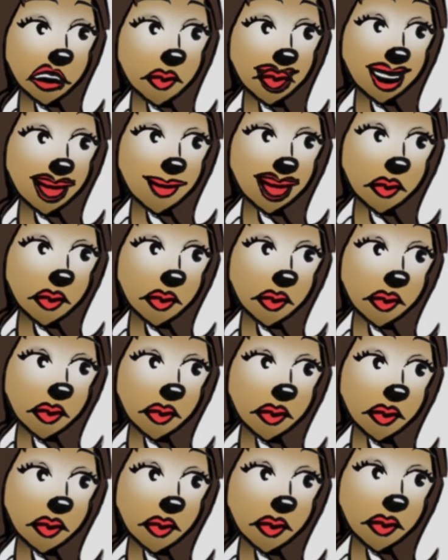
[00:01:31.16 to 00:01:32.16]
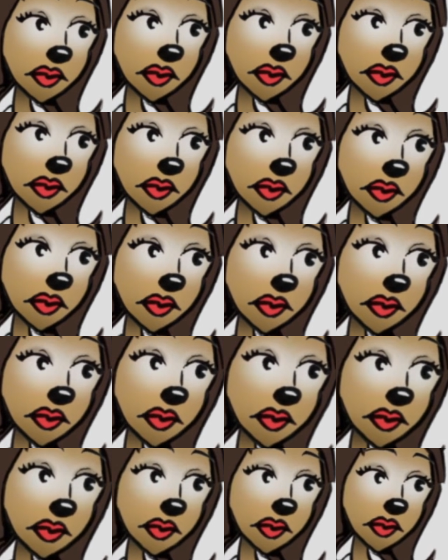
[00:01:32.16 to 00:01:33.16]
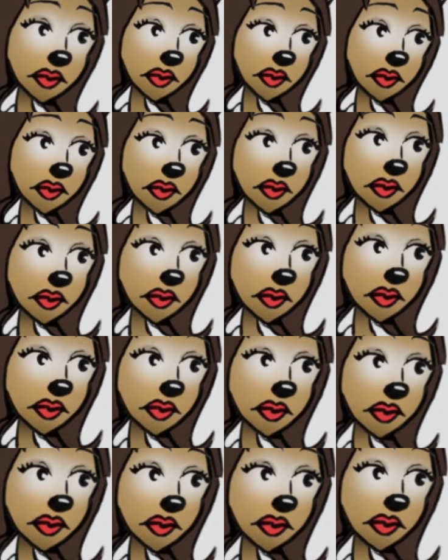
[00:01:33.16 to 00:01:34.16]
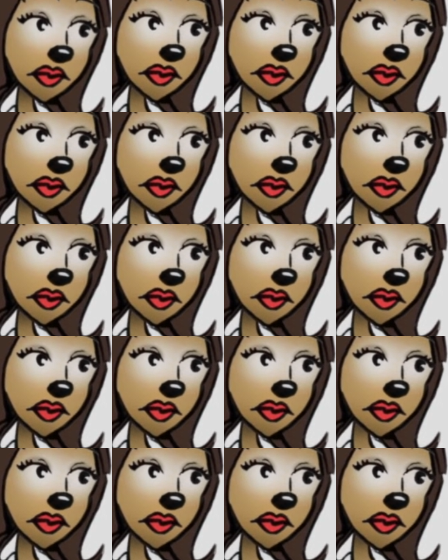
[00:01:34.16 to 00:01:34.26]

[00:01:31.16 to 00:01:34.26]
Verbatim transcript: matters? Yes. No, I don't.